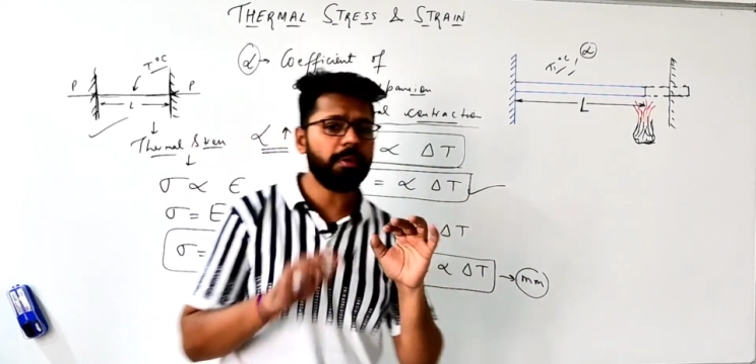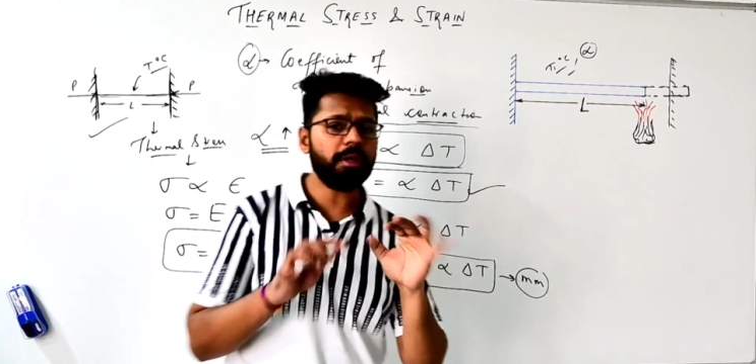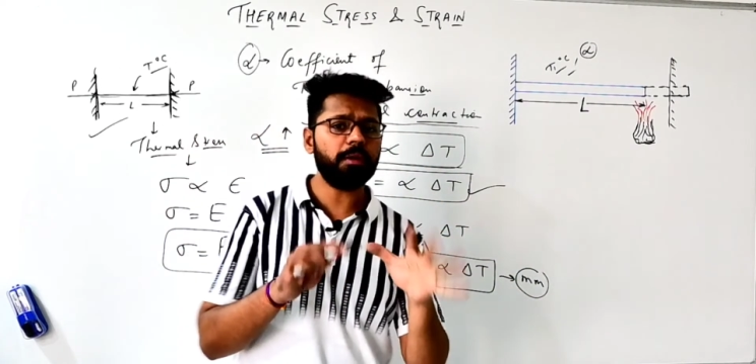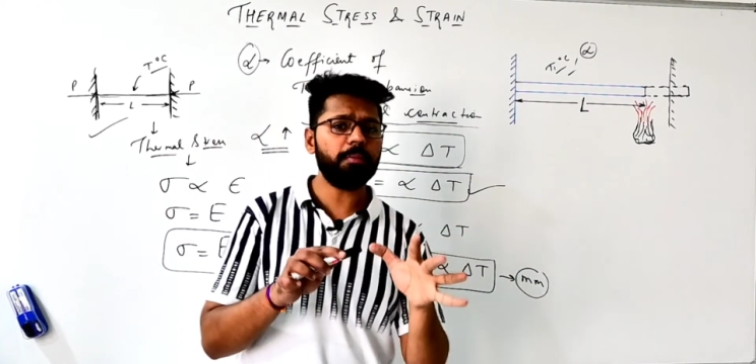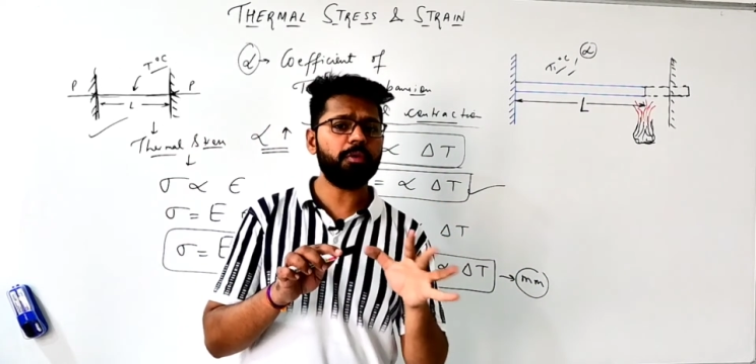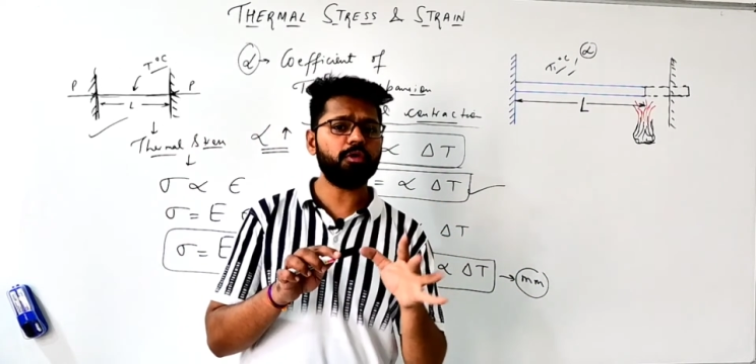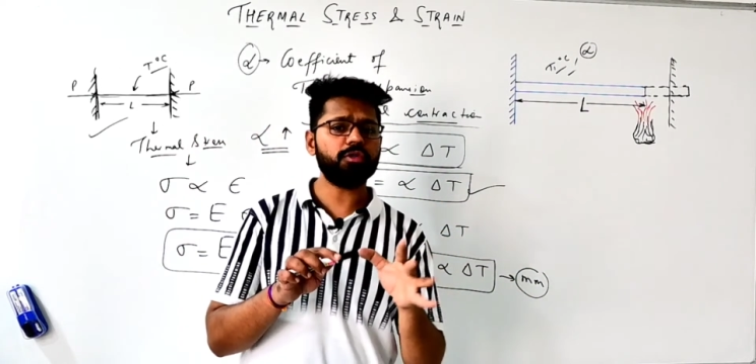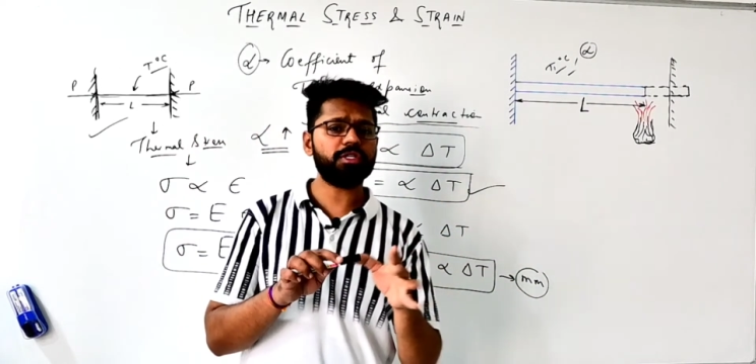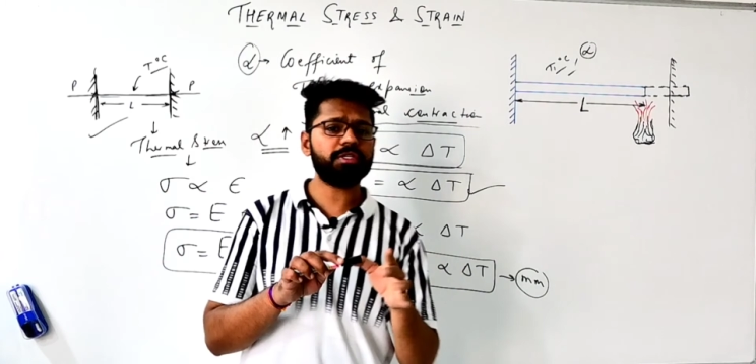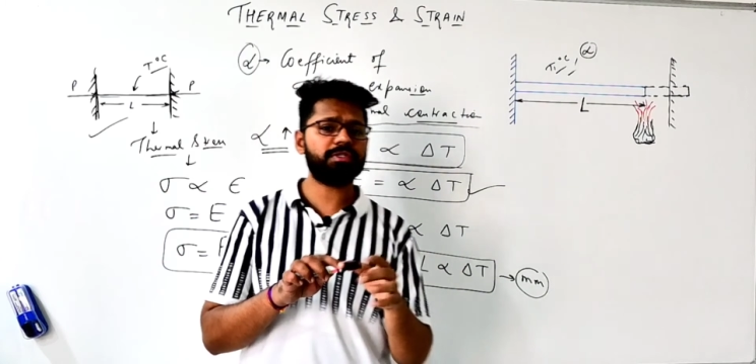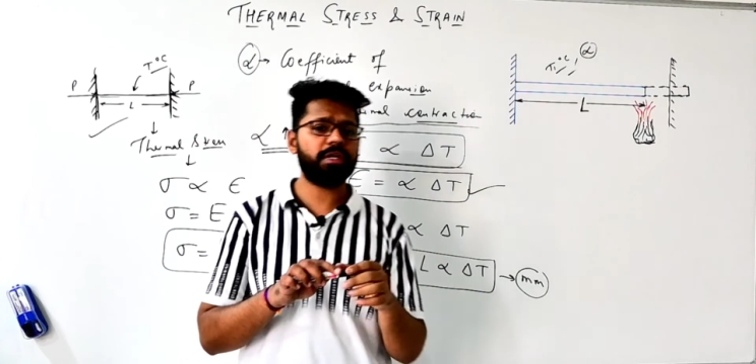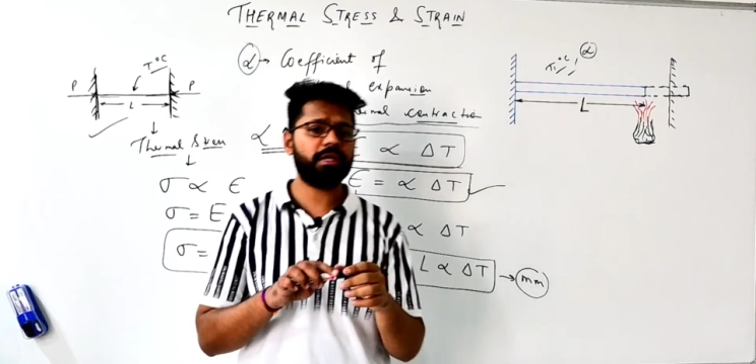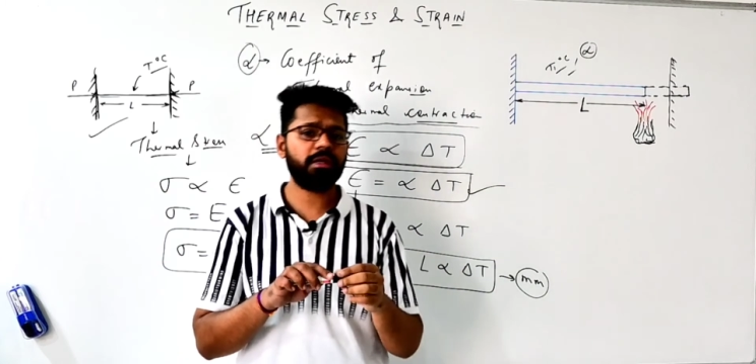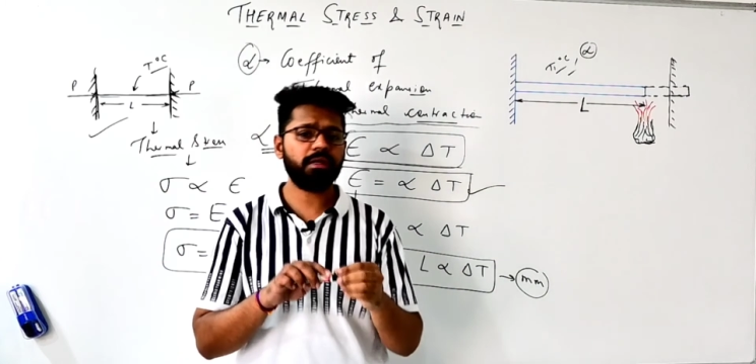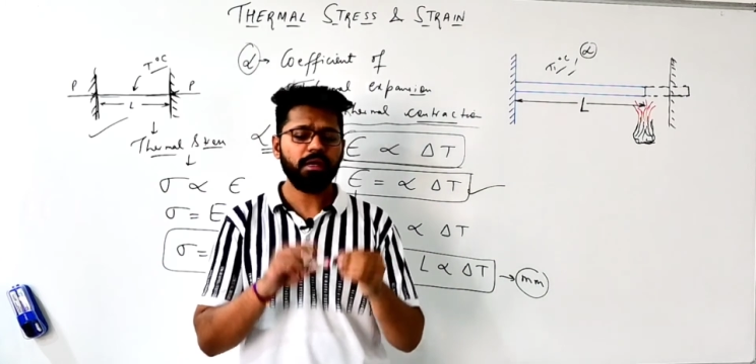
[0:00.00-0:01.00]
approach is
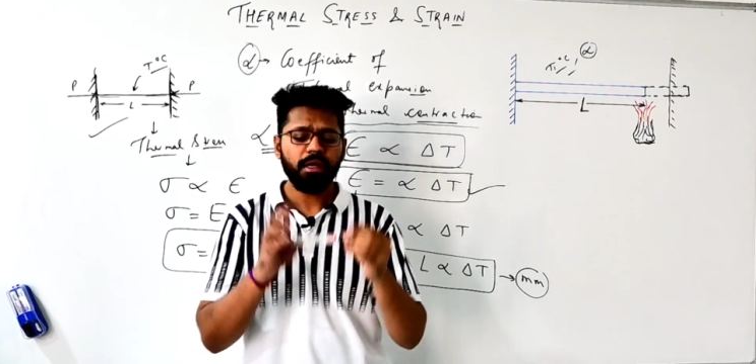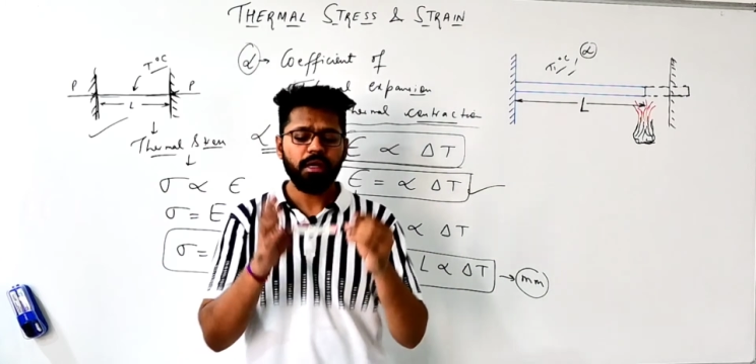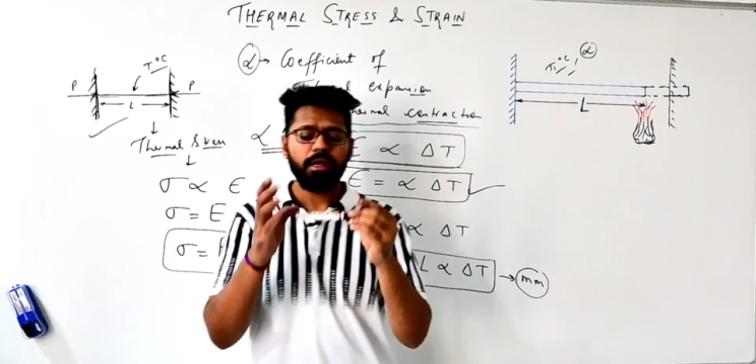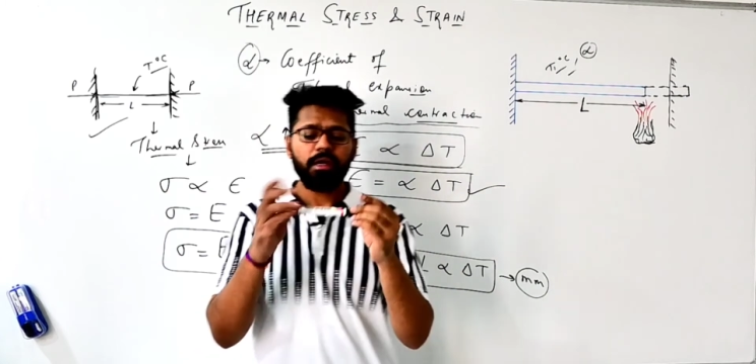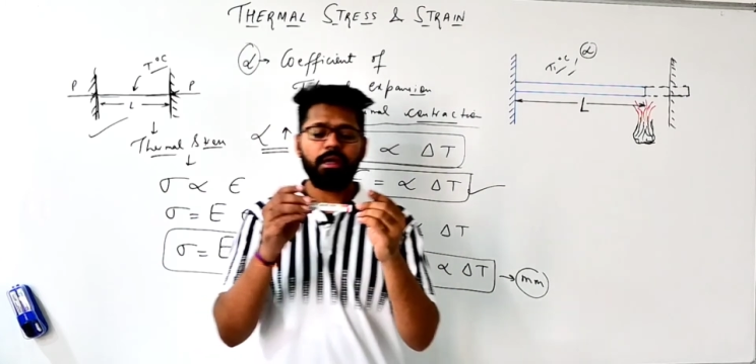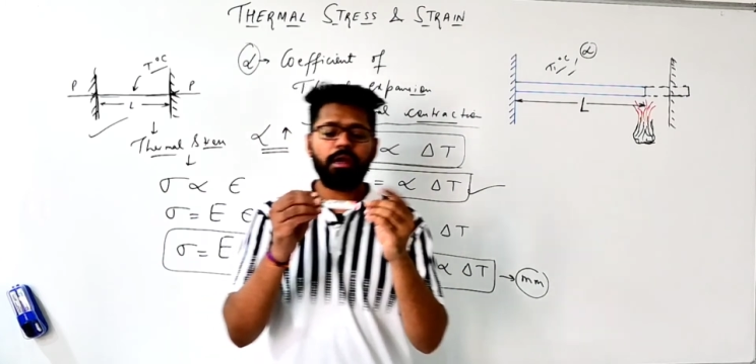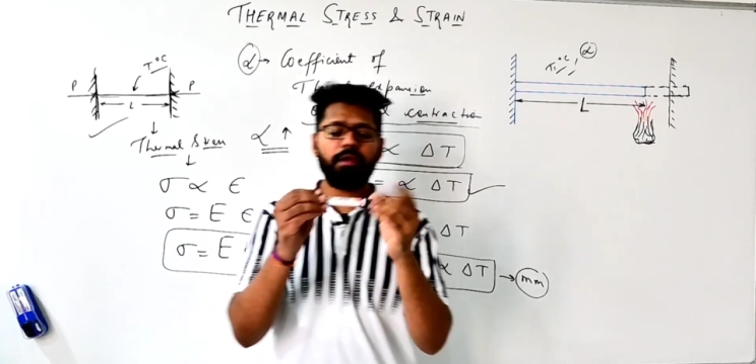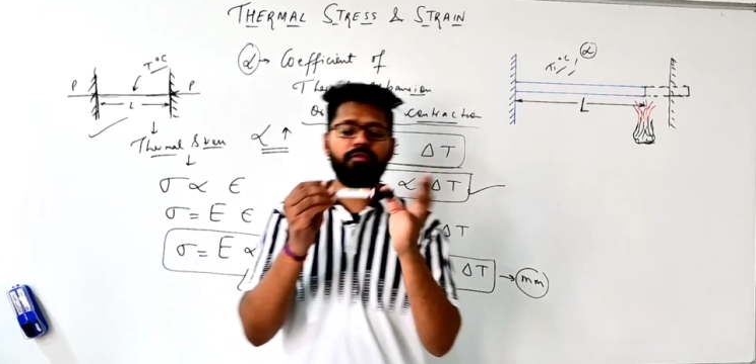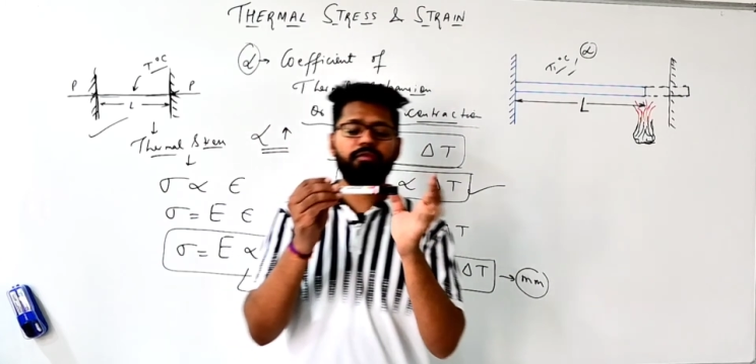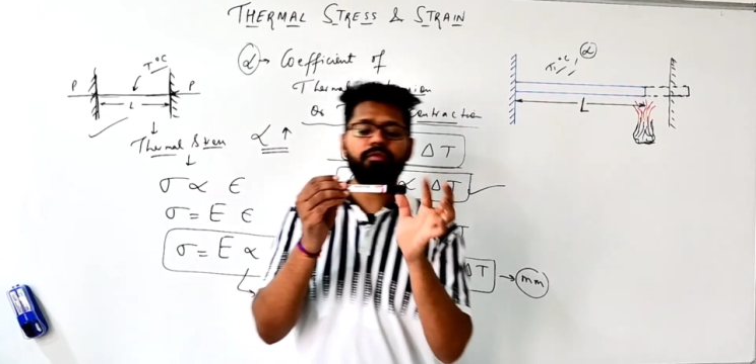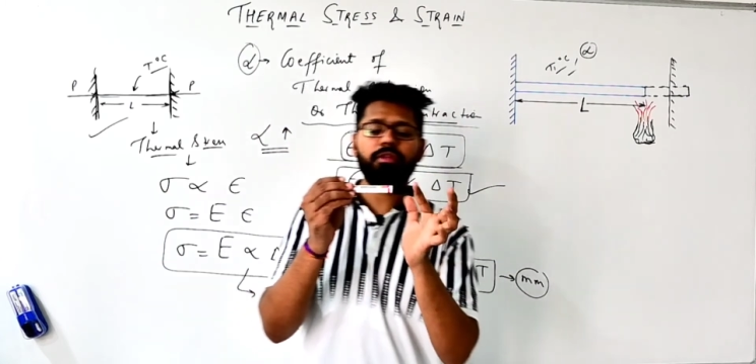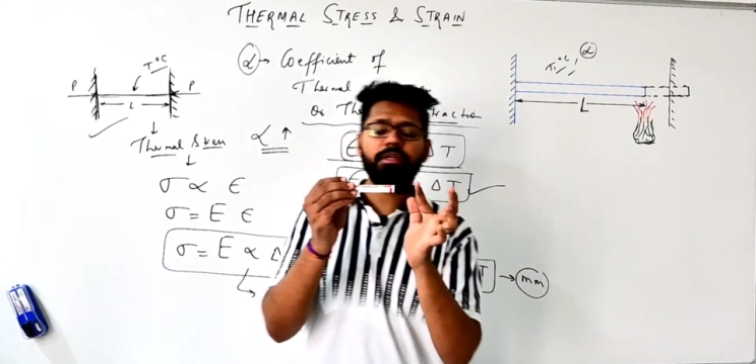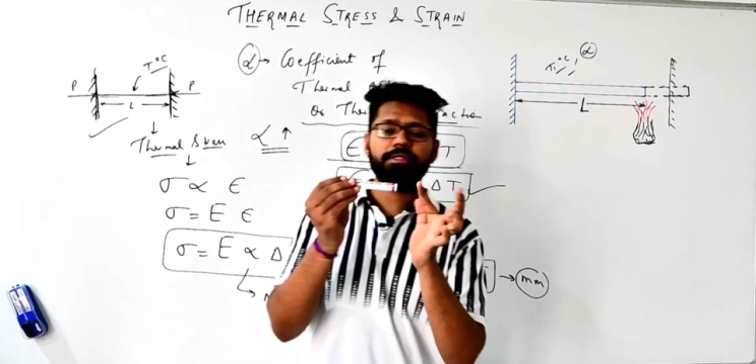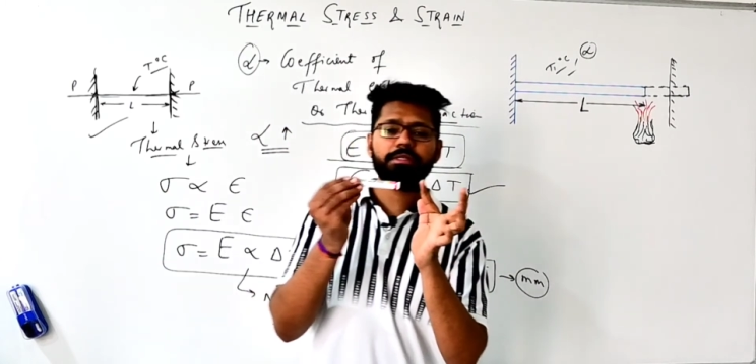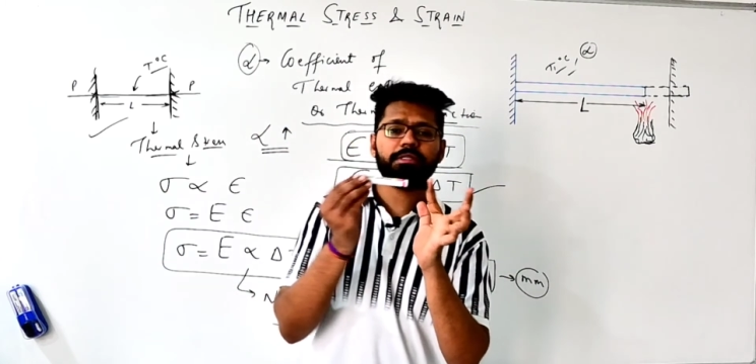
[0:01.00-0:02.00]
there. If
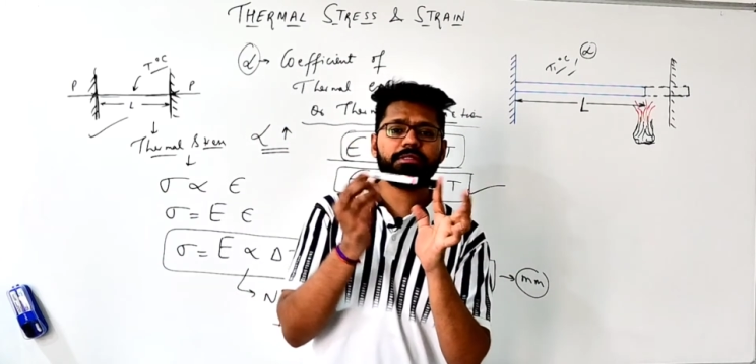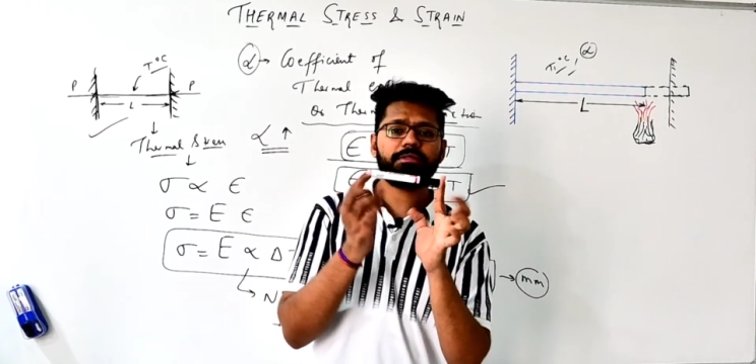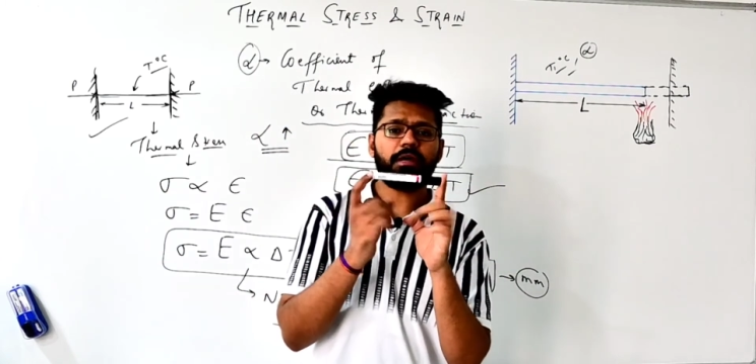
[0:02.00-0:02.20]
this is